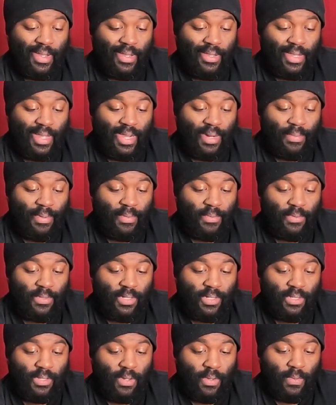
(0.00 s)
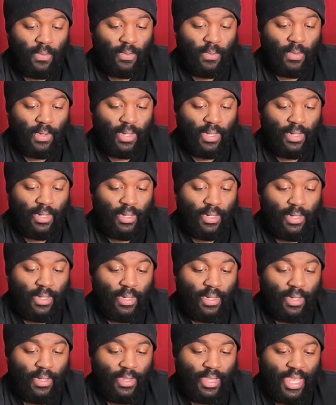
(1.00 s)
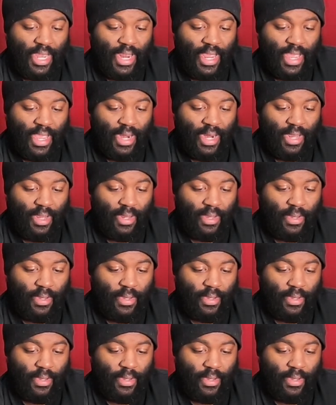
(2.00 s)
a lot of people just don't want that headache